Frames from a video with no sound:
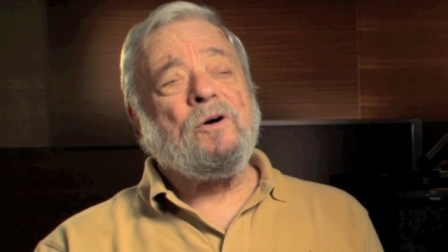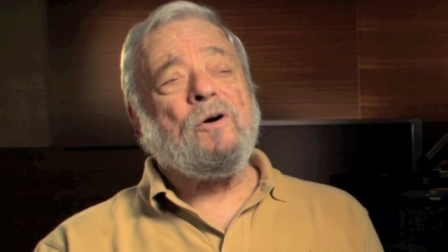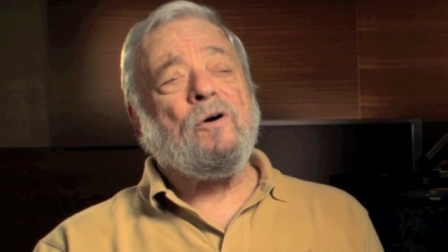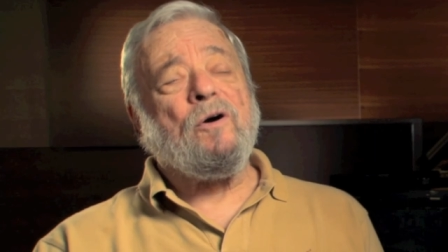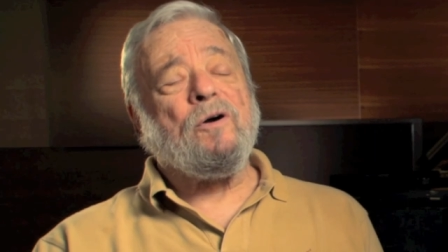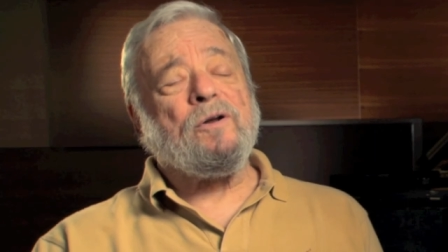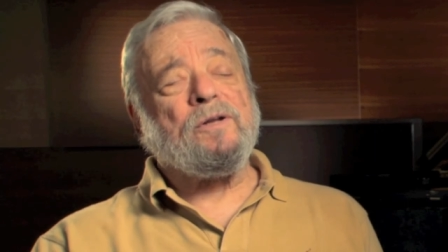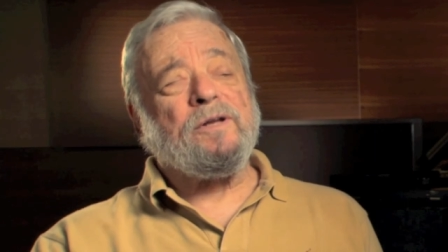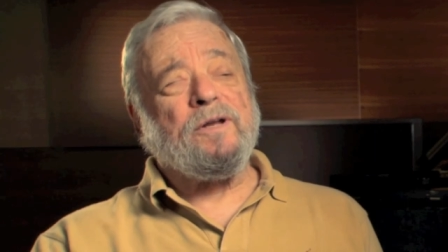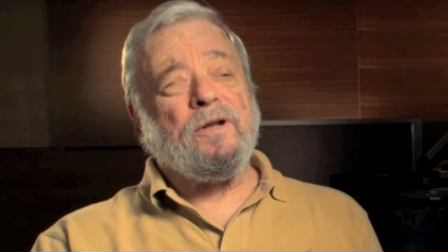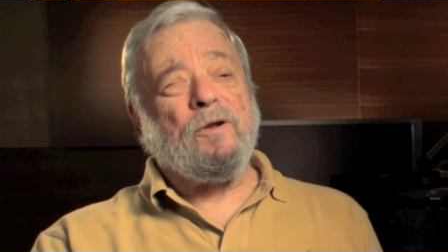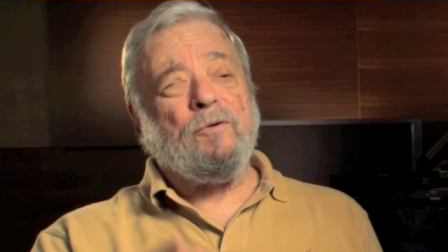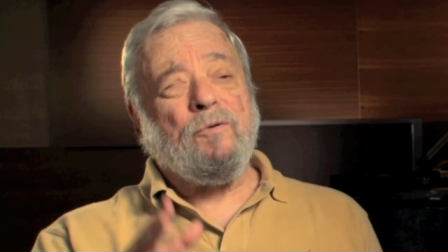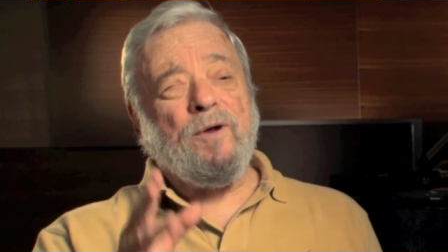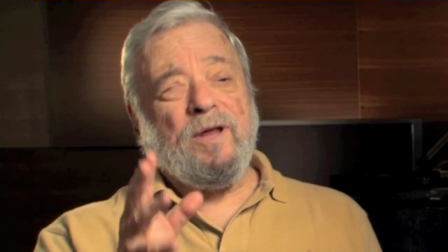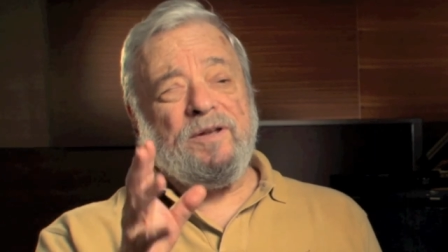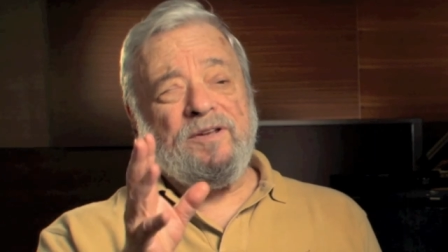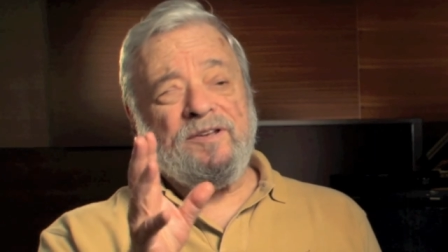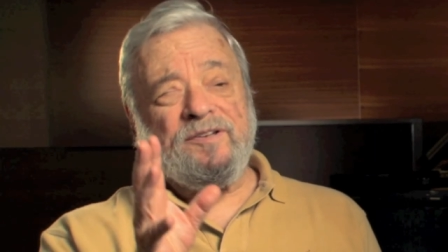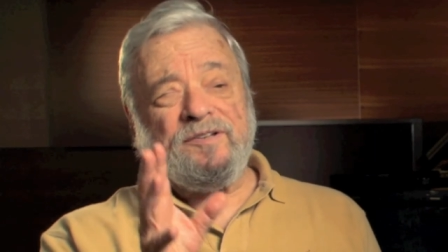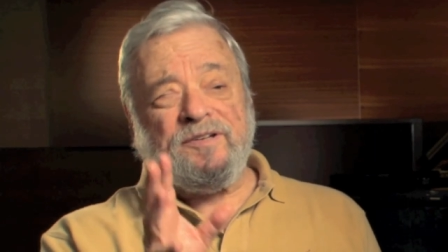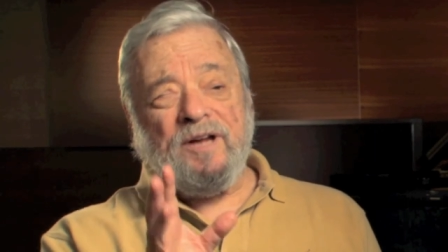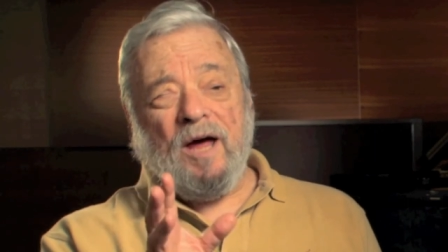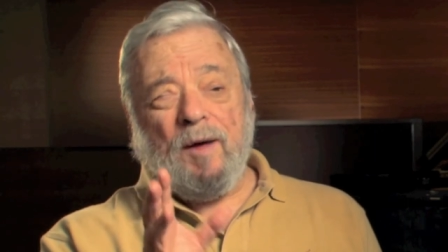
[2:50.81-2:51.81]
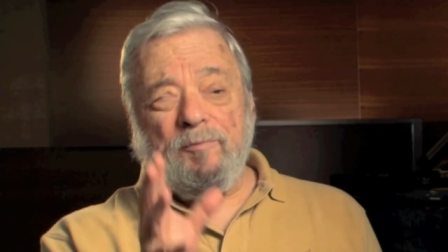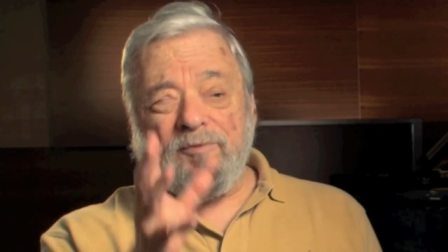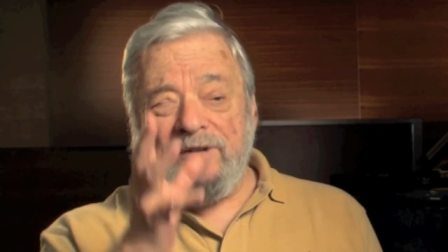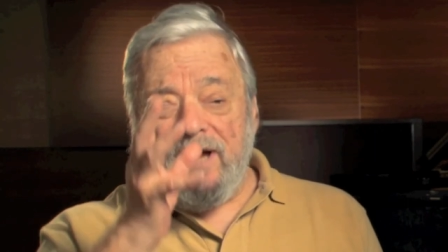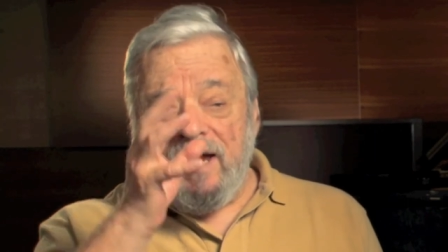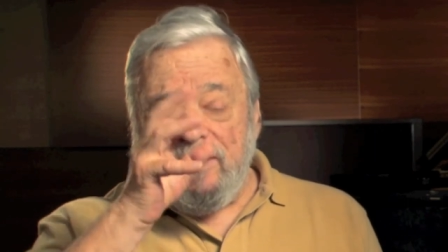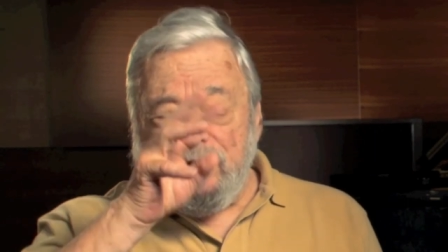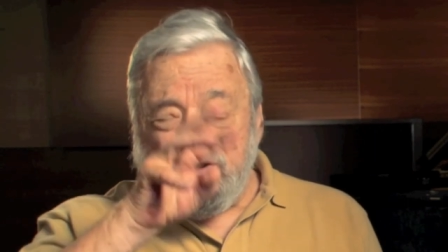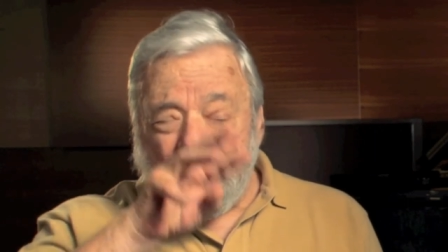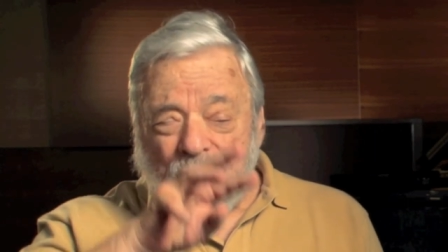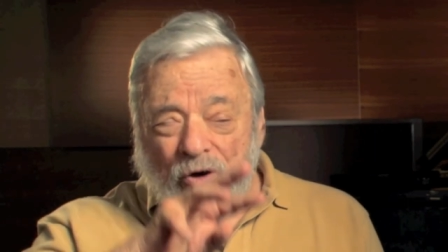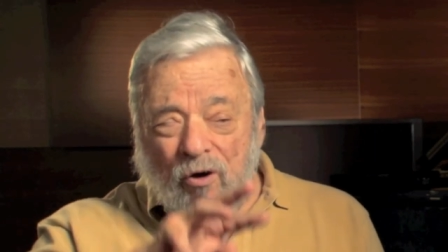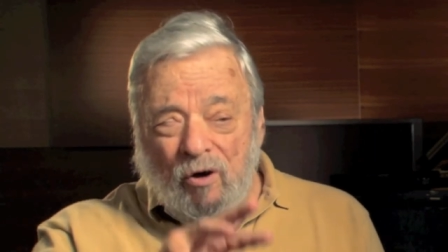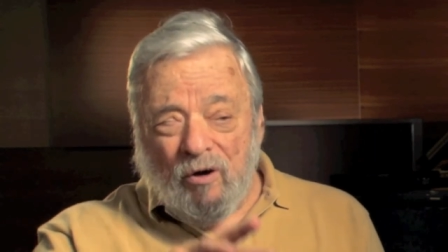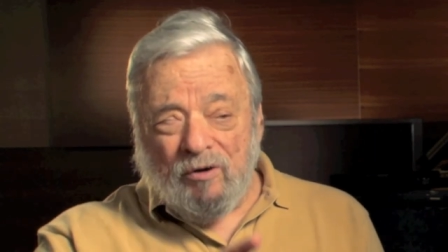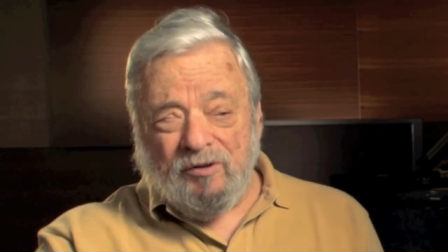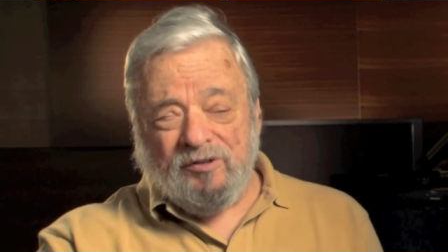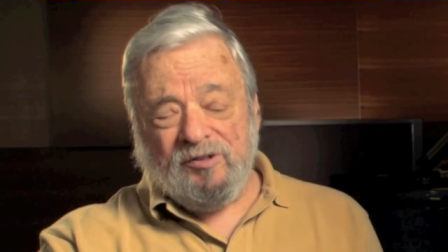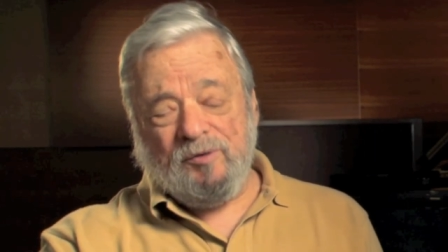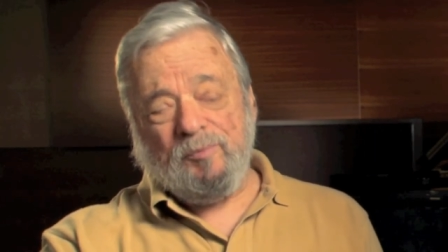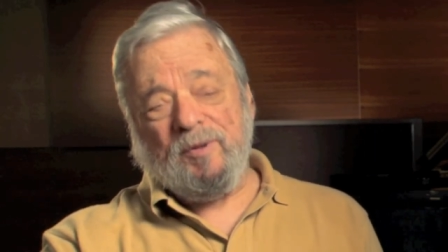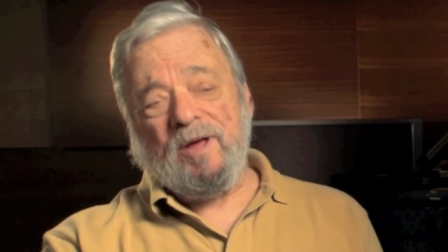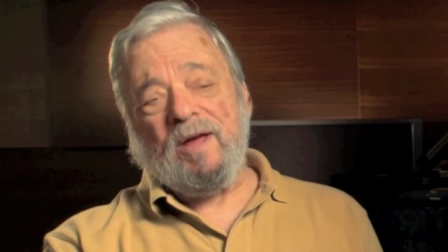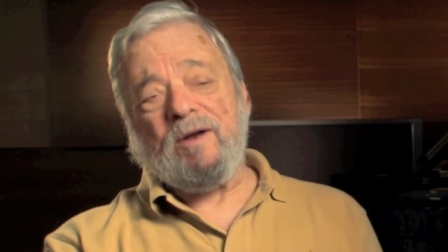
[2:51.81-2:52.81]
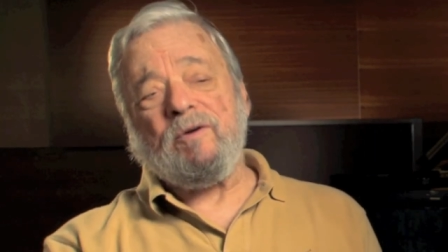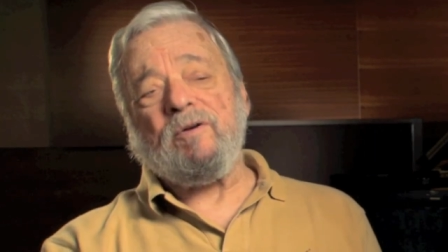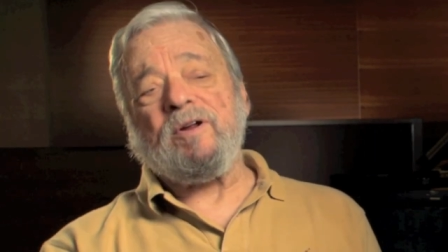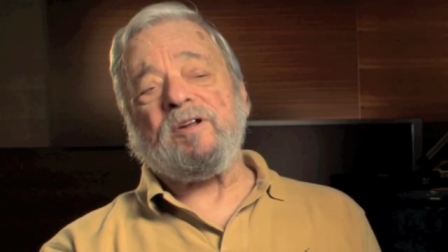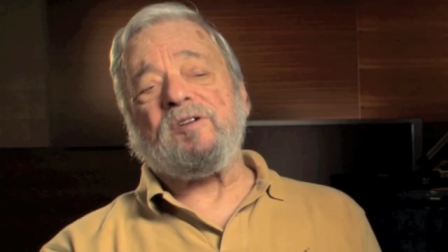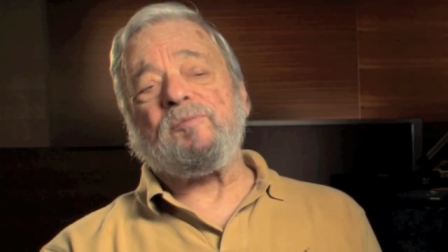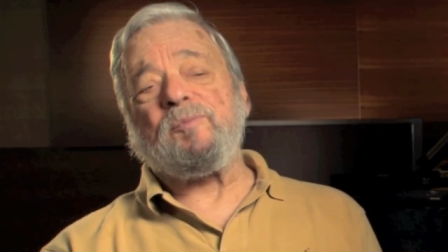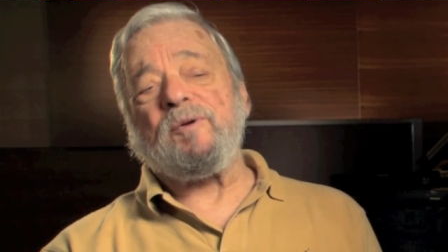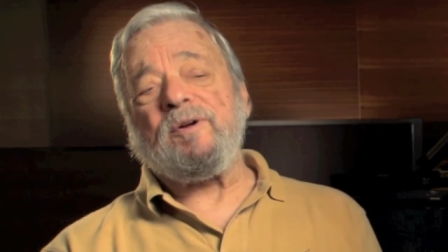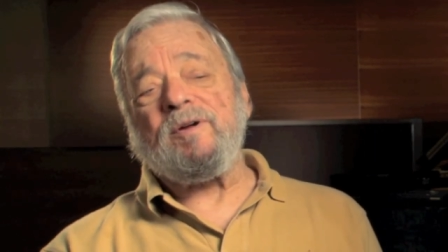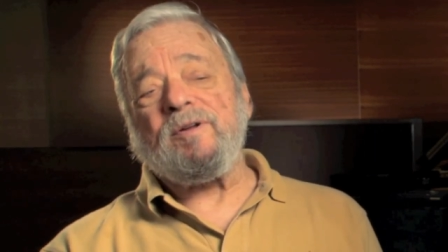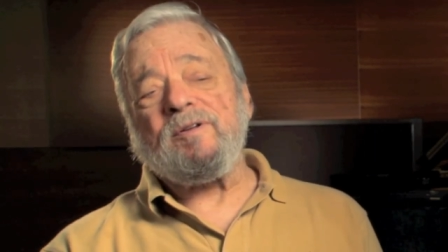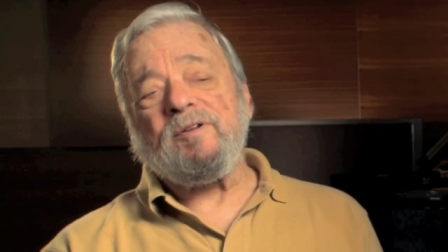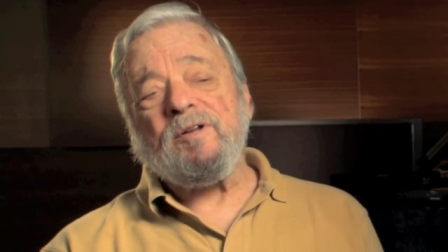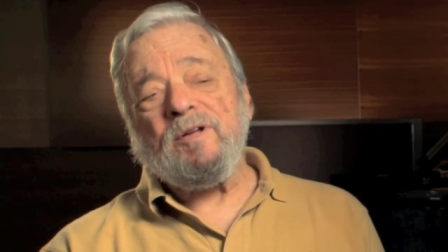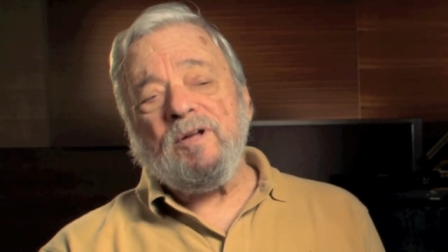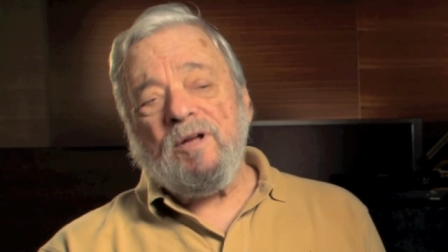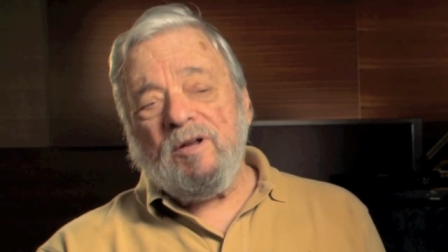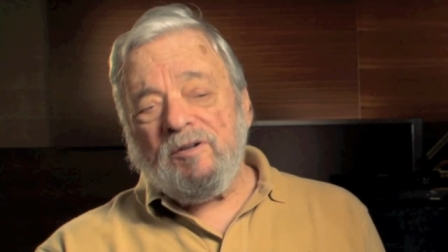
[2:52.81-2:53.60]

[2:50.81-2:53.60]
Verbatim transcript: or Little Red stops and talks about her experience.